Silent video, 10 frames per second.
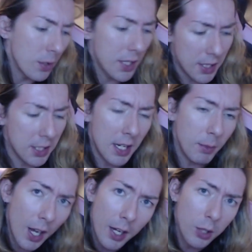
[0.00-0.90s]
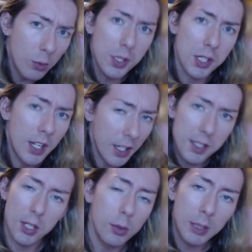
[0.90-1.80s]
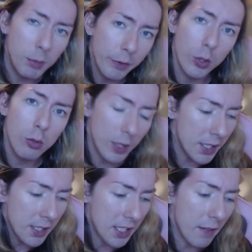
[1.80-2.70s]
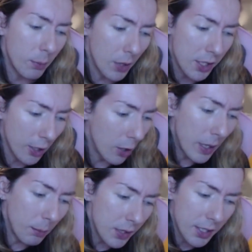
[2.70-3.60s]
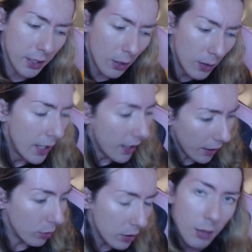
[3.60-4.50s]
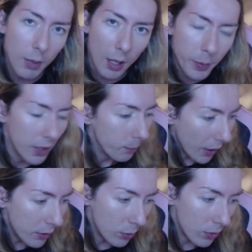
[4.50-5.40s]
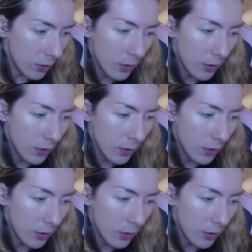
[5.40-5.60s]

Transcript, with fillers: Is this the same guy who was insulting me for no reason seven months ago, eight months ago? And I looked them up by Google,